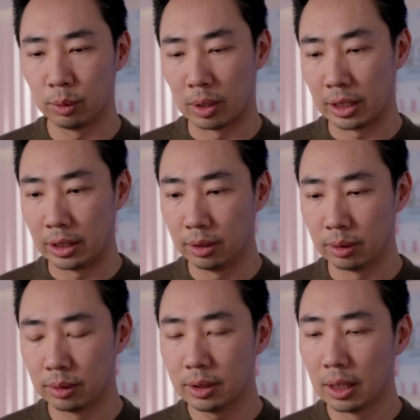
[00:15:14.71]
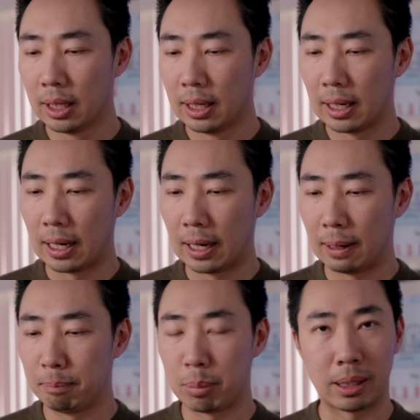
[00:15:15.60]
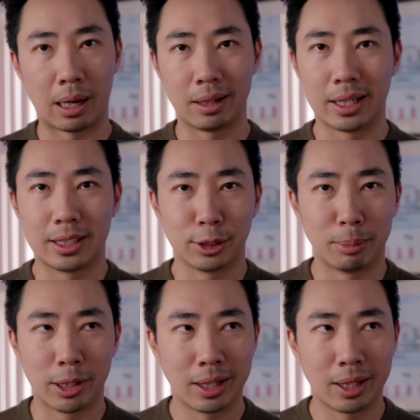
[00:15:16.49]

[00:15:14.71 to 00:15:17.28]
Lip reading: want to use, but I like to smell